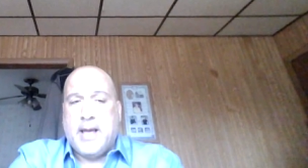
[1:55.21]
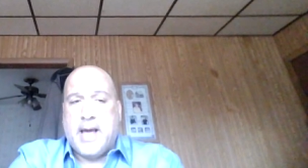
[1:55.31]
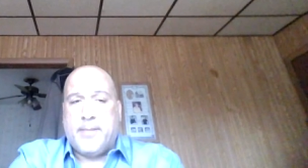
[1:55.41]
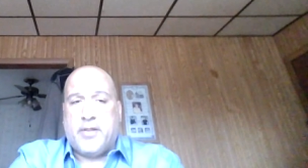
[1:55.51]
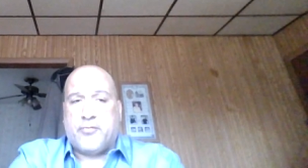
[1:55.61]

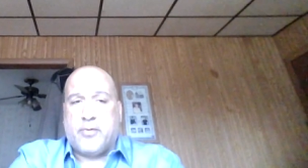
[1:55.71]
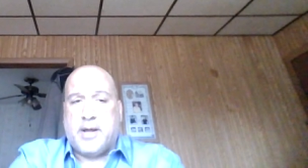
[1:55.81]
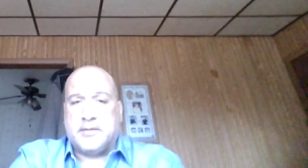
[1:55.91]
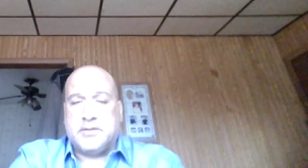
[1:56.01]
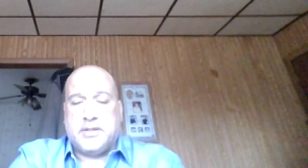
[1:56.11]
I'm going to throw
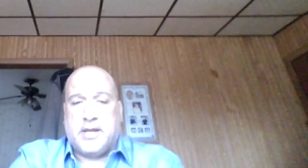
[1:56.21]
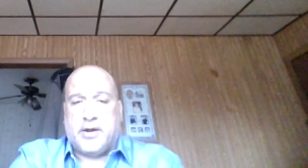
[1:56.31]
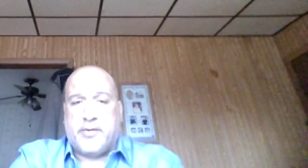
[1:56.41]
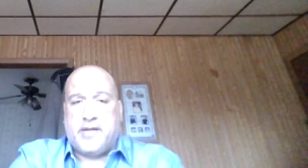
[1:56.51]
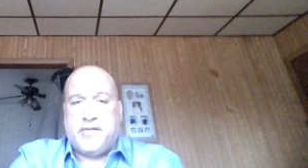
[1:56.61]

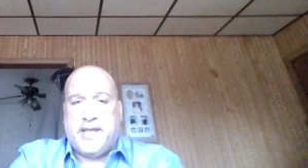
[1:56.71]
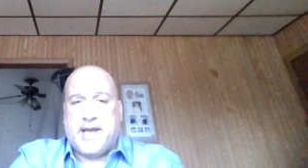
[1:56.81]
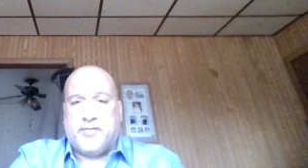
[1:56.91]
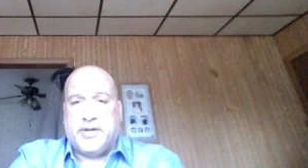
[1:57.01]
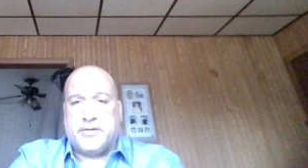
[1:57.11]
out Crazy
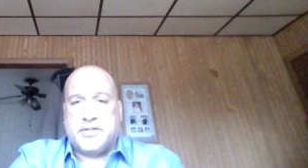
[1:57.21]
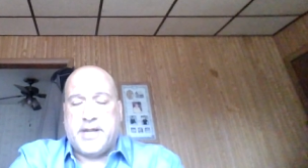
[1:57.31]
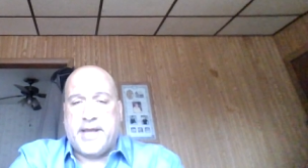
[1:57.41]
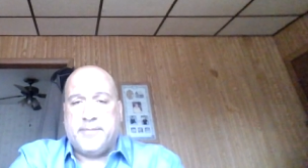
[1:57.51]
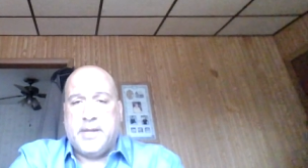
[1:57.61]
Cavalier today.